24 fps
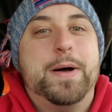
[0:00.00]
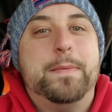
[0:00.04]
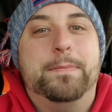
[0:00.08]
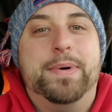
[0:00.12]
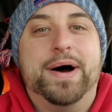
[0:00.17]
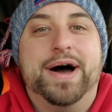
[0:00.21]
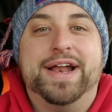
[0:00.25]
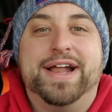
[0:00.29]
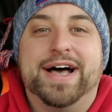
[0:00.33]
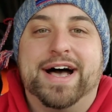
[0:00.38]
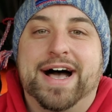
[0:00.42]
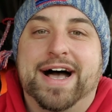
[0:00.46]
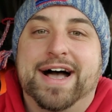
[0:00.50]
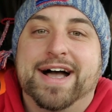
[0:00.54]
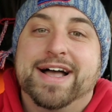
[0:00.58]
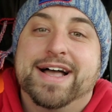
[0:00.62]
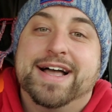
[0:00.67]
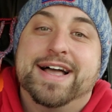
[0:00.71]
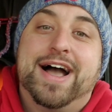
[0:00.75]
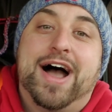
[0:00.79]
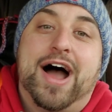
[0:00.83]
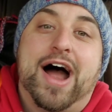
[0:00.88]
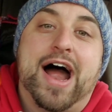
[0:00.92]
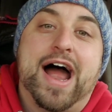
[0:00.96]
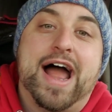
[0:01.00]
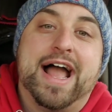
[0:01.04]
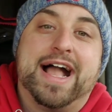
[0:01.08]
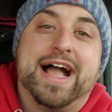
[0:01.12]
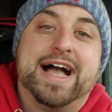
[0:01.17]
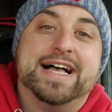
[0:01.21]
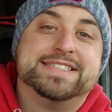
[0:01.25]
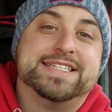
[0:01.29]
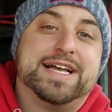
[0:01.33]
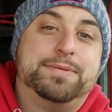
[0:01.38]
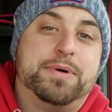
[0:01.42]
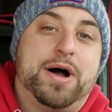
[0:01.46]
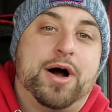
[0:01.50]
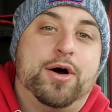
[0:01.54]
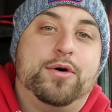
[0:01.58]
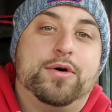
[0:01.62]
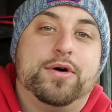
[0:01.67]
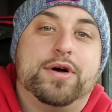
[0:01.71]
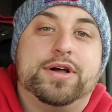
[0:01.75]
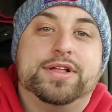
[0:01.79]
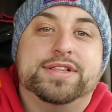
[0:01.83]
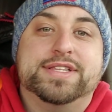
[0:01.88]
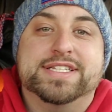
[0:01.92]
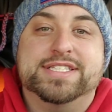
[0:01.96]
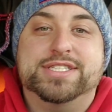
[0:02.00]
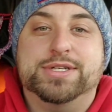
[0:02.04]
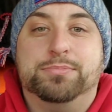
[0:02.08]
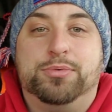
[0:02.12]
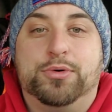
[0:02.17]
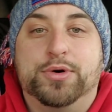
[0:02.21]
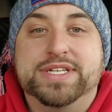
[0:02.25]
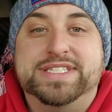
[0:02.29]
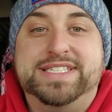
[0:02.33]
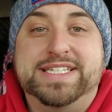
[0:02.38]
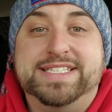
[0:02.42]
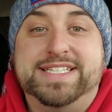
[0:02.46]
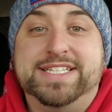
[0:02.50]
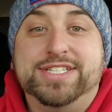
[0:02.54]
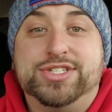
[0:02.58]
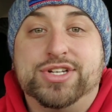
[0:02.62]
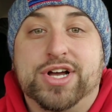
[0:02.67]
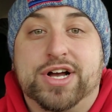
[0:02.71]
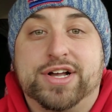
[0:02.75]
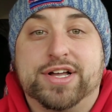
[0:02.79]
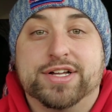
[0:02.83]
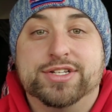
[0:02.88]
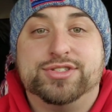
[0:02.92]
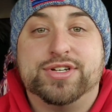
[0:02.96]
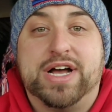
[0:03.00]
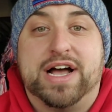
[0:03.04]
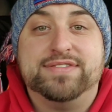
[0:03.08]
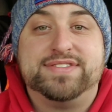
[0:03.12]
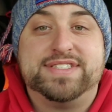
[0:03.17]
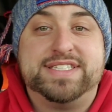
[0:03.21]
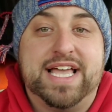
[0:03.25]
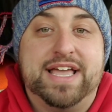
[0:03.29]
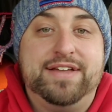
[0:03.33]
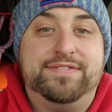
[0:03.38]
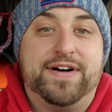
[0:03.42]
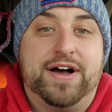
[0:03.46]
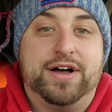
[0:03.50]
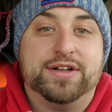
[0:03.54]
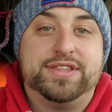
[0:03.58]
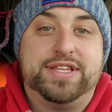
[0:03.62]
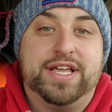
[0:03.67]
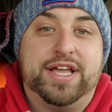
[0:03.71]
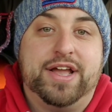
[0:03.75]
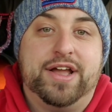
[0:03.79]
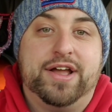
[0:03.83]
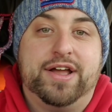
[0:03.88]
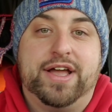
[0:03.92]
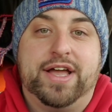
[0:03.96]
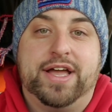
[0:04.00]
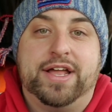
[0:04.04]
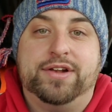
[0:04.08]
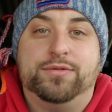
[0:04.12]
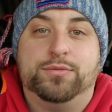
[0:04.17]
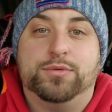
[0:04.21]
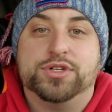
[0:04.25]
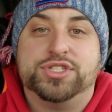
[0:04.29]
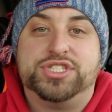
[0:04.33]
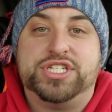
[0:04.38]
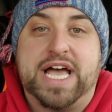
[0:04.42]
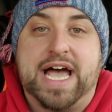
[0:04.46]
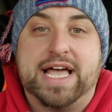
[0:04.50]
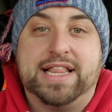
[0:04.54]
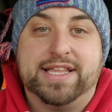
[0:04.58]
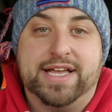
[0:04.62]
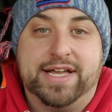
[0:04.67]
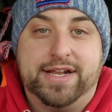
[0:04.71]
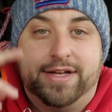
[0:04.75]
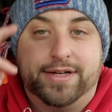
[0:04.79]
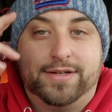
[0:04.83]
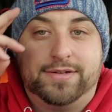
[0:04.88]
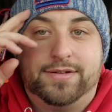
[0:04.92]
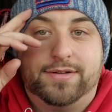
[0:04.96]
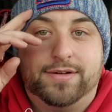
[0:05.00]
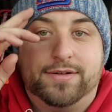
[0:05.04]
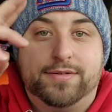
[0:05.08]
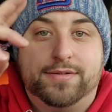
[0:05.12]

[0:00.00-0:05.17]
But all right, guys, I'm out. This is your boy CT Chucka. Drive safe out there, and we'll chat later.